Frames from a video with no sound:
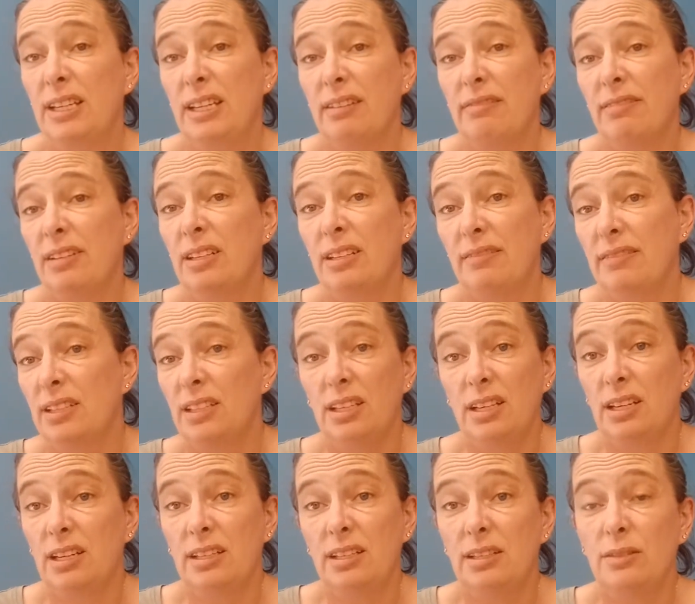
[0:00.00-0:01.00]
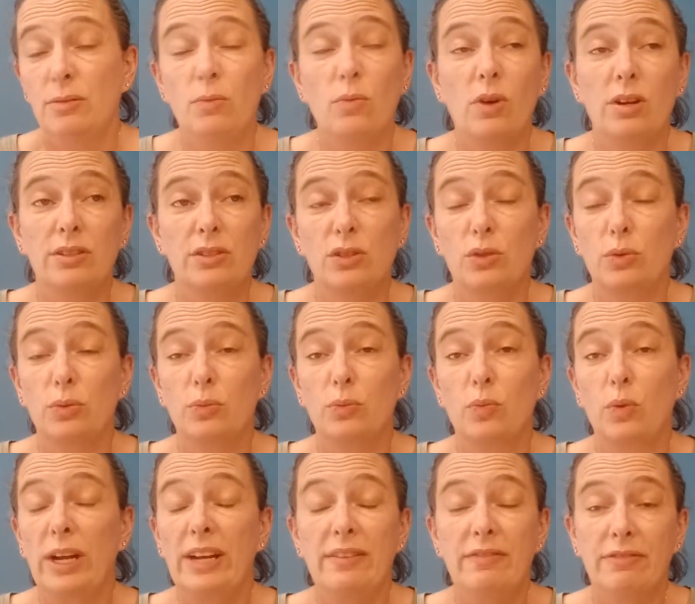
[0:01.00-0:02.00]
given everything, I didn't want to
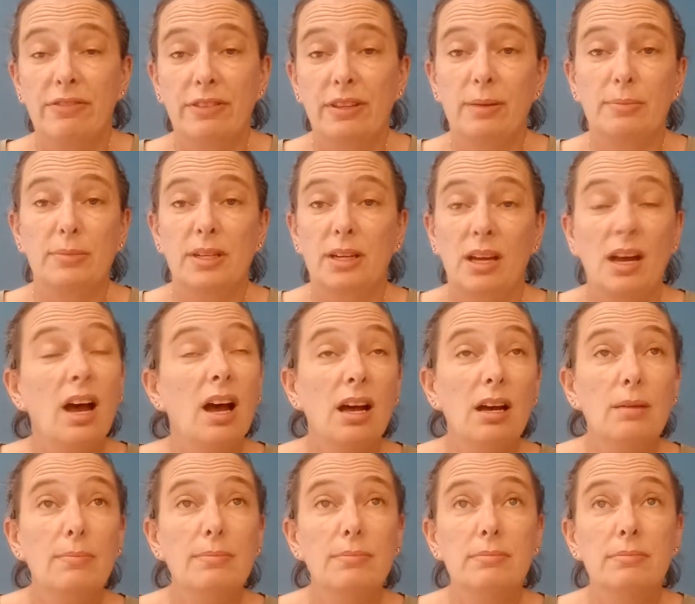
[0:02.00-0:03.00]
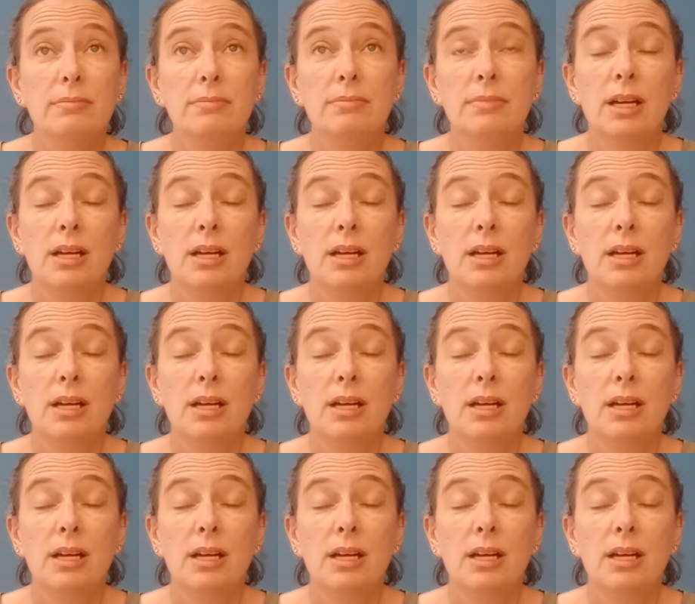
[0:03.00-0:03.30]
wait for them to come